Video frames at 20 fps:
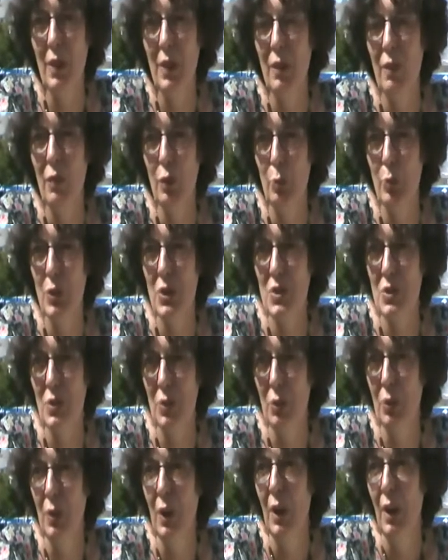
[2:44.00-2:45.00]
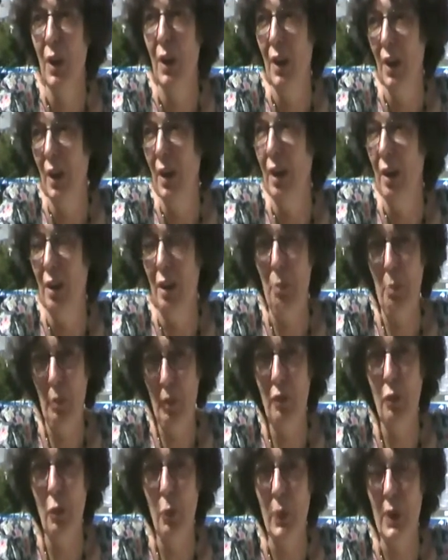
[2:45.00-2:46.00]
figure for Bristol
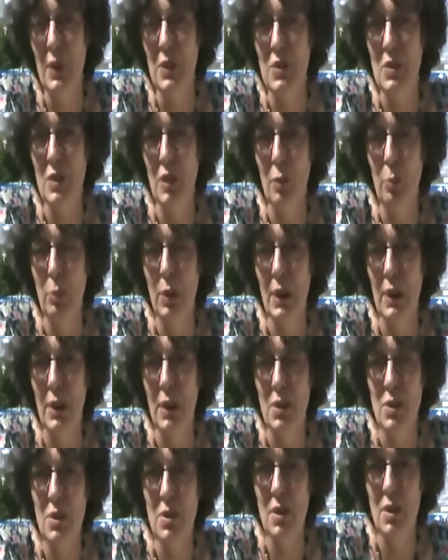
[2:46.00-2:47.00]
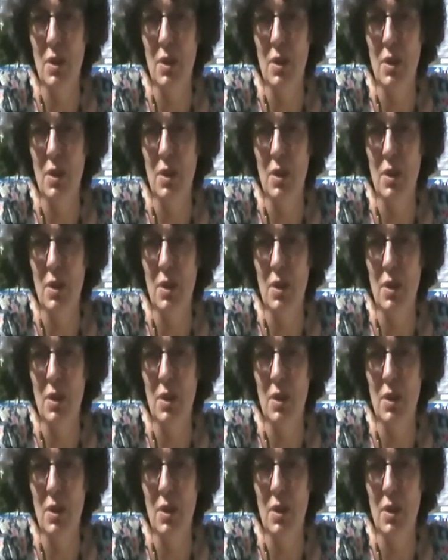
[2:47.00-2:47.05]
before we can start planning